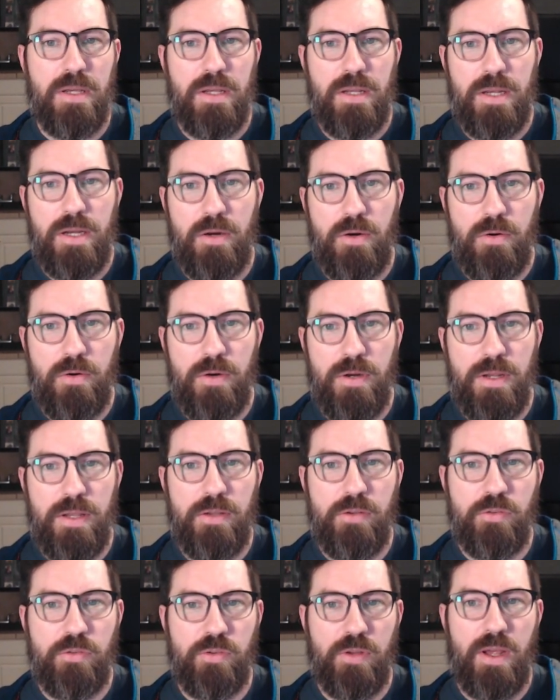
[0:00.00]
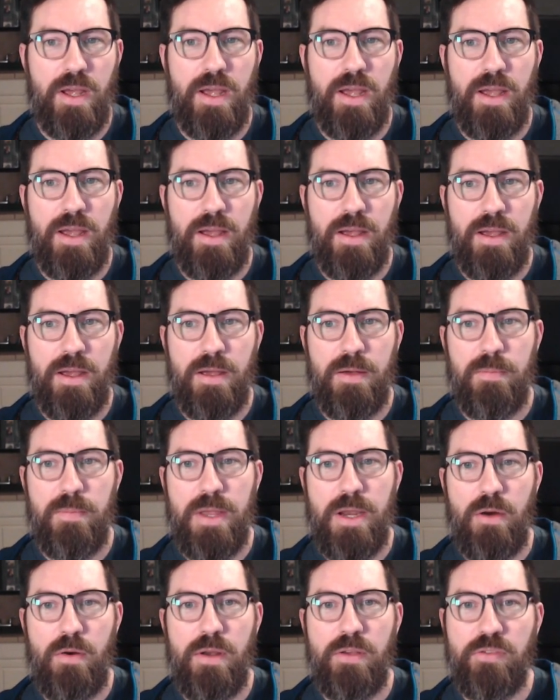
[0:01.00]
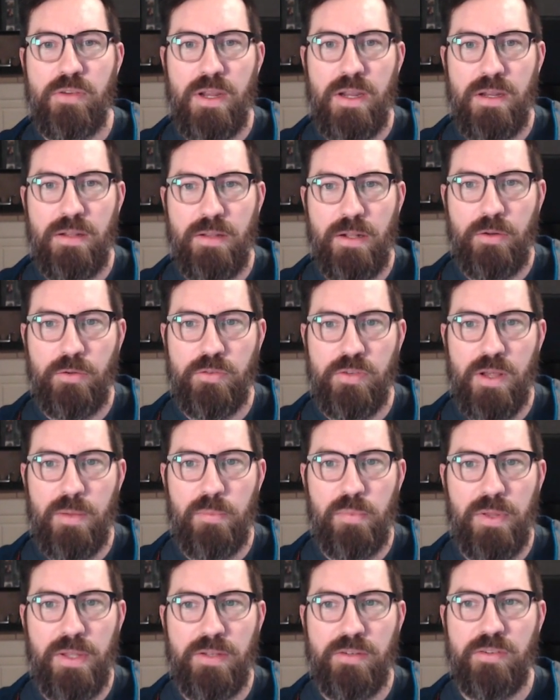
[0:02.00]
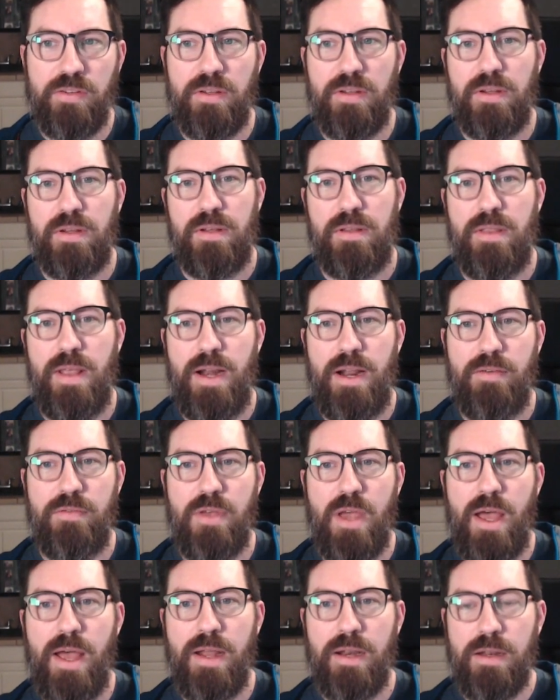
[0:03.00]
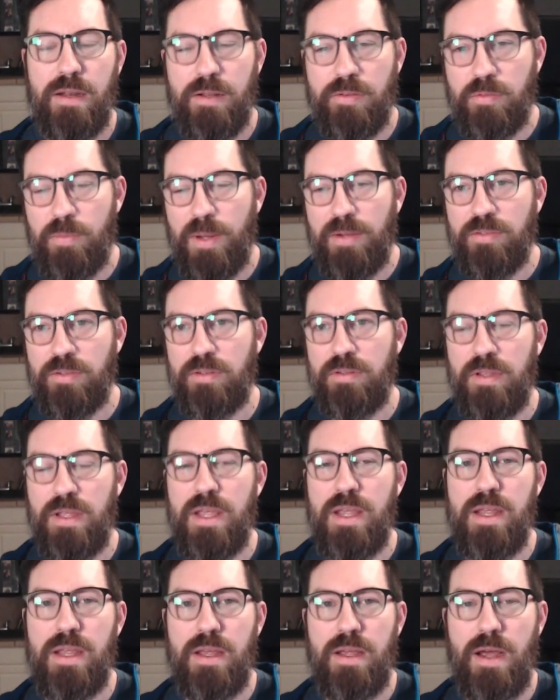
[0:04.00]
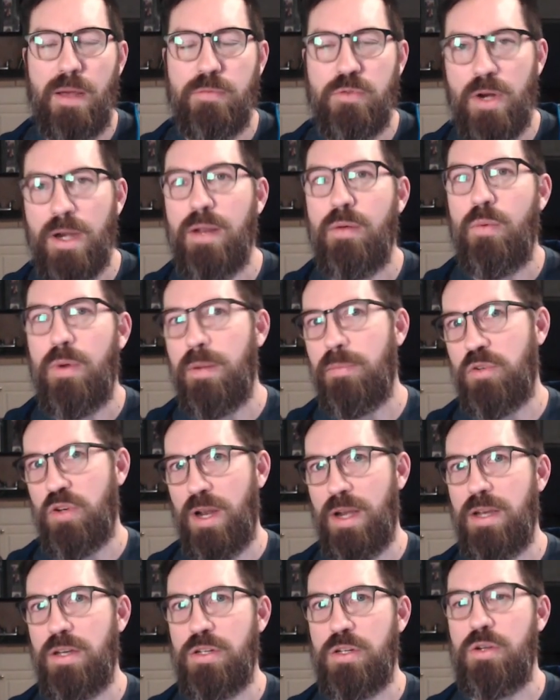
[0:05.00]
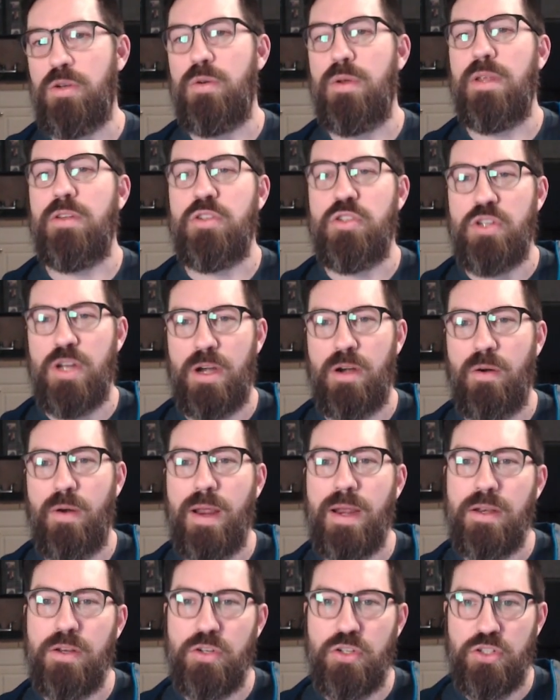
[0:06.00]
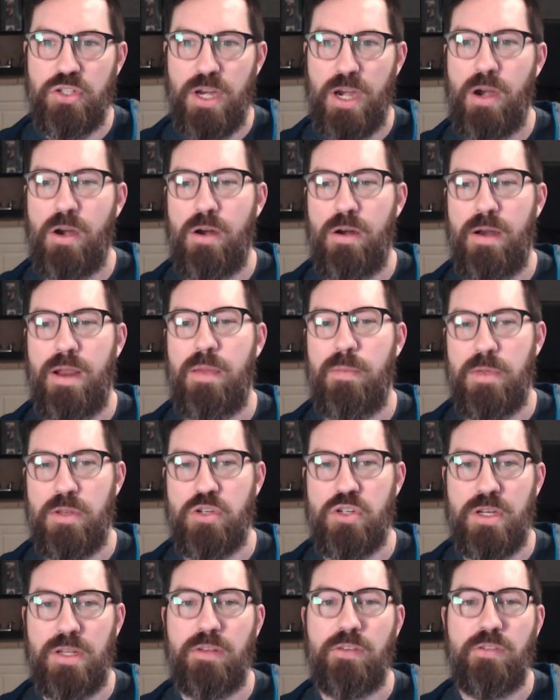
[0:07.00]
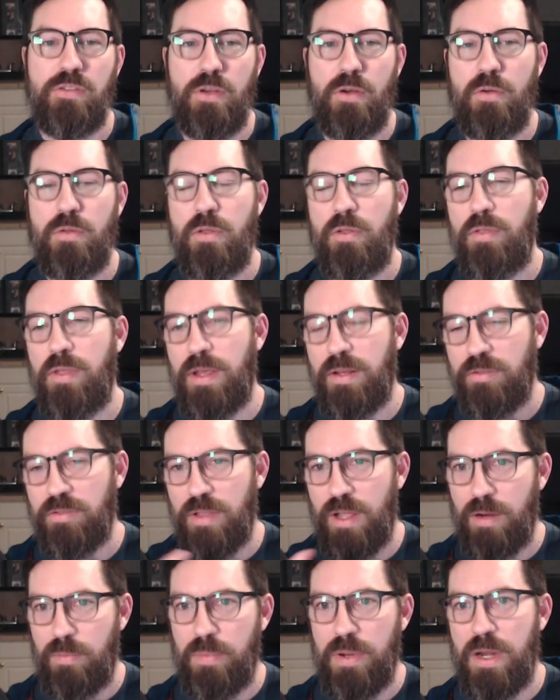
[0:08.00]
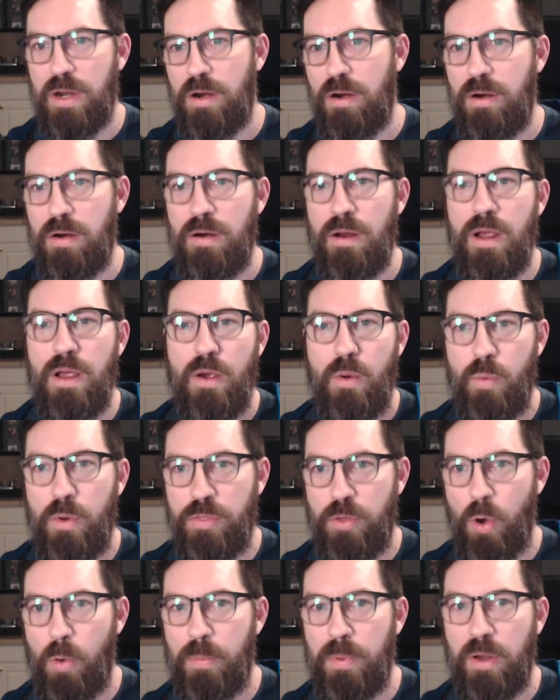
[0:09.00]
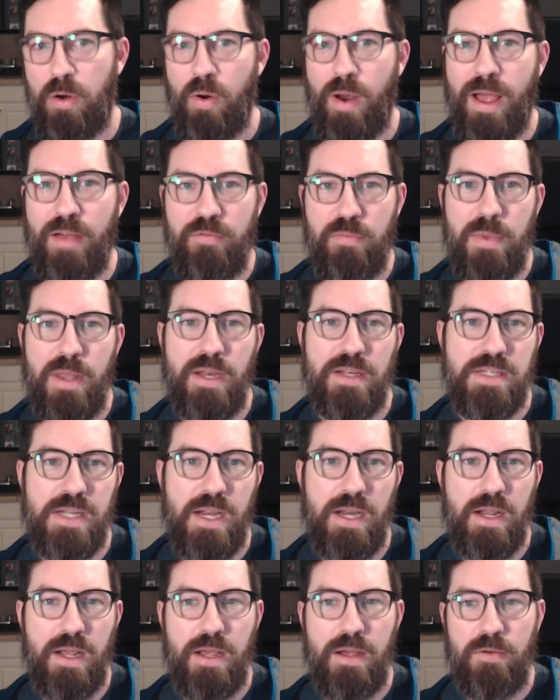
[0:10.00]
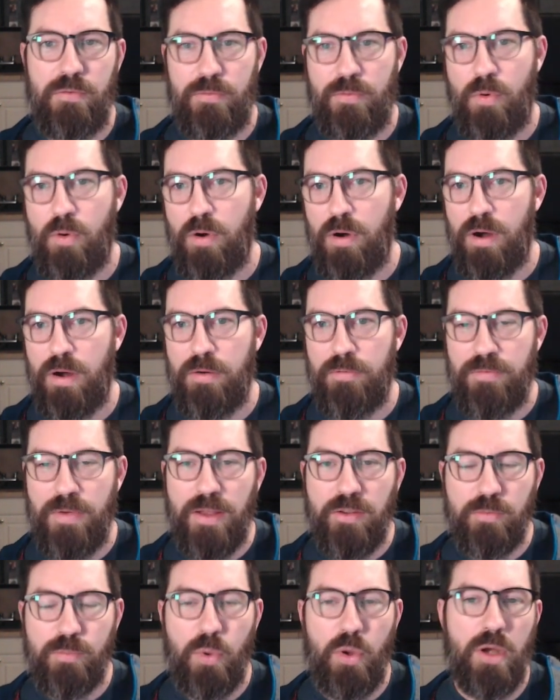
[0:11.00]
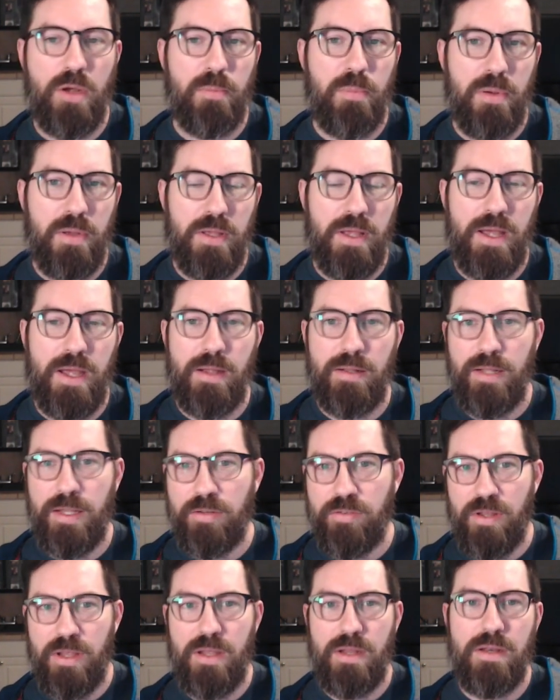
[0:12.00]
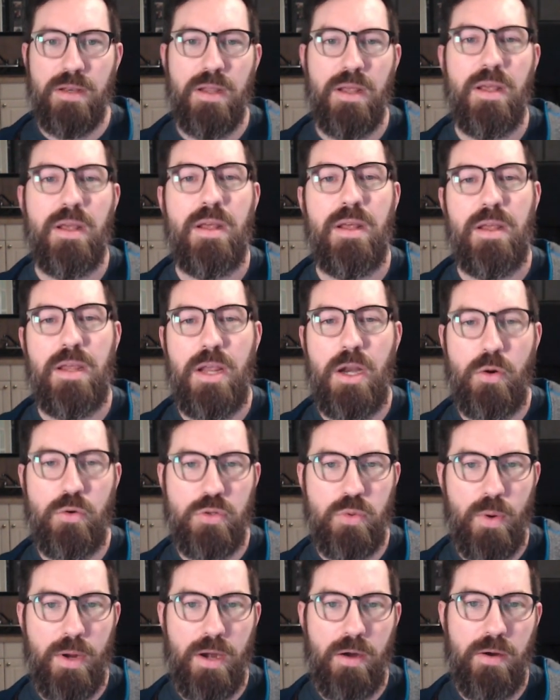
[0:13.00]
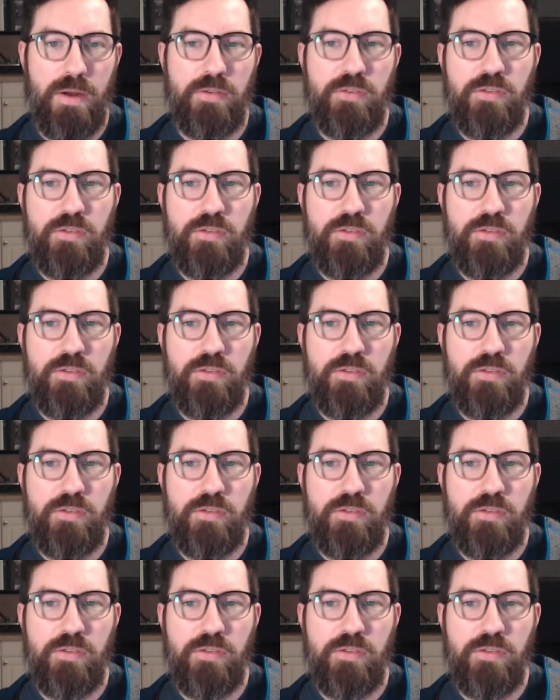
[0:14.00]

here is uh, here is a little template that I've got. And it's basically, I'm trying to, what I'm trying to do is generate share images. So the things that appear with open graph metadata for Facebook, uh, LinkedIn, you know, Twitter, et